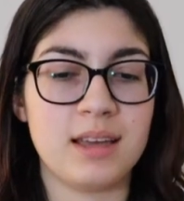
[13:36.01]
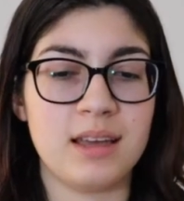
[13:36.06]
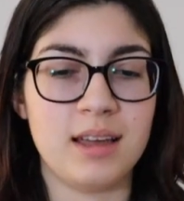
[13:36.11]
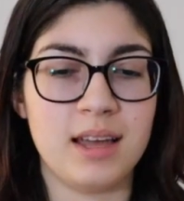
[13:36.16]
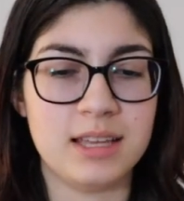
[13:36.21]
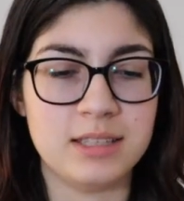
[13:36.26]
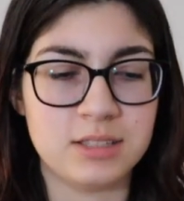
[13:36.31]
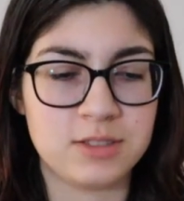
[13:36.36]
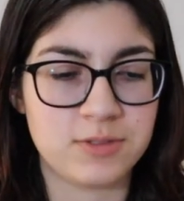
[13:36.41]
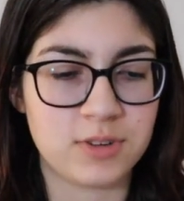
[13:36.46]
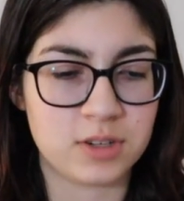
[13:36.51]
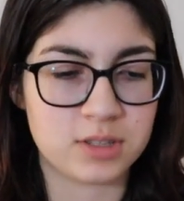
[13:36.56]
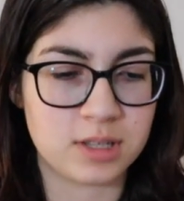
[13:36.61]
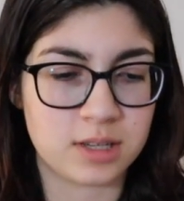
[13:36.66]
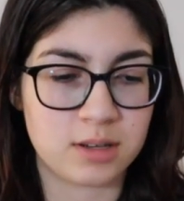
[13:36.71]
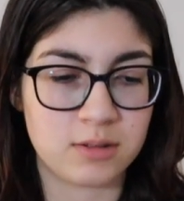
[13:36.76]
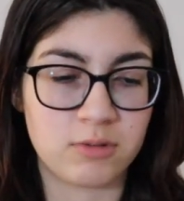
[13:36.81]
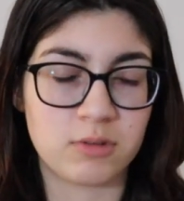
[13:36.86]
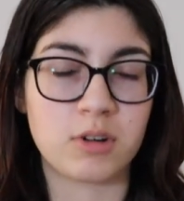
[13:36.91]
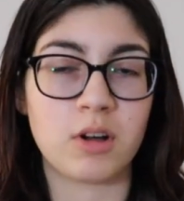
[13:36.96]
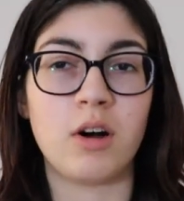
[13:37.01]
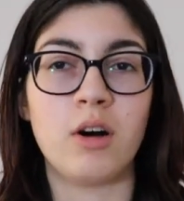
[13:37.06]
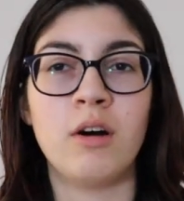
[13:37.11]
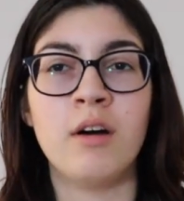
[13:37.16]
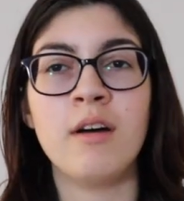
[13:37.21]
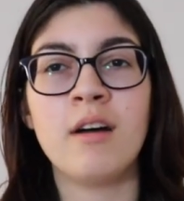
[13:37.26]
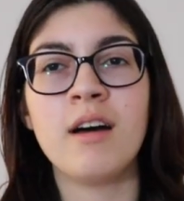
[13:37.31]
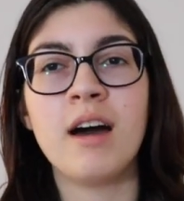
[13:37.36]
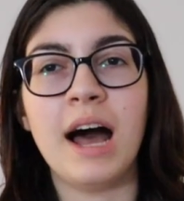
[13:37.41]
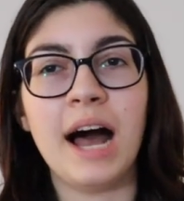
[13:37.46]
as far as I can recall.
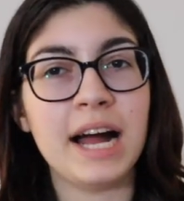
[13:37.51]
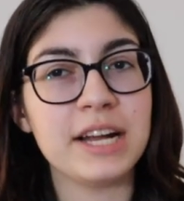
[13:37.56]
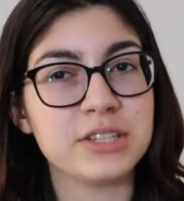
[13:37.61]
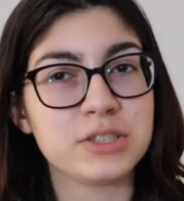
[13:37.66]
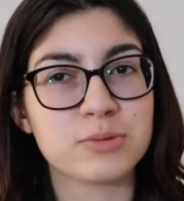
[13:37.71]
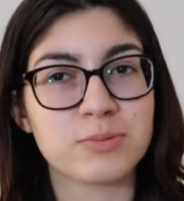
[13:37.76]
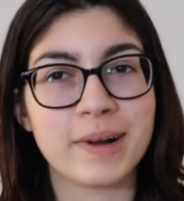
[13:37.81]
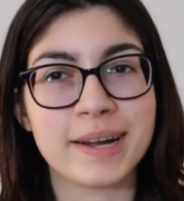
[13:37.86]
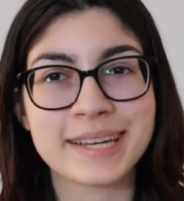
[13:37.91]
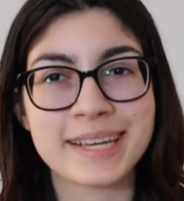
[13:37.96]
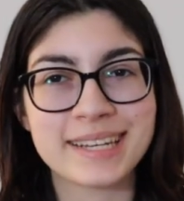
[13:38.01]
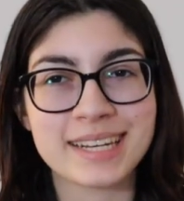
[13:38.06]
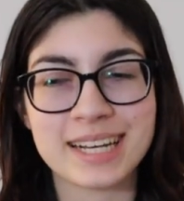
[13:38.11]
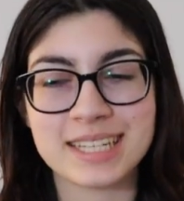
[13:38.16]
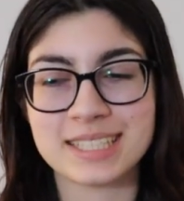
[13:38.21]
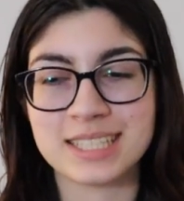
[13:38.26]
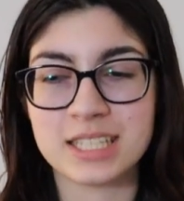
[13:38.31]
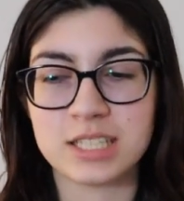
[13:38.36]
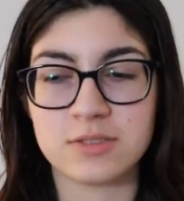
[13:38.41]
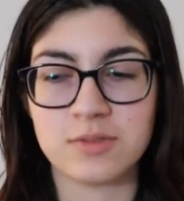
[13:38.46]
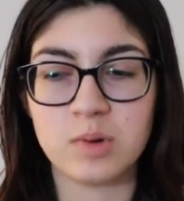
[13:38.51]
I just recognized his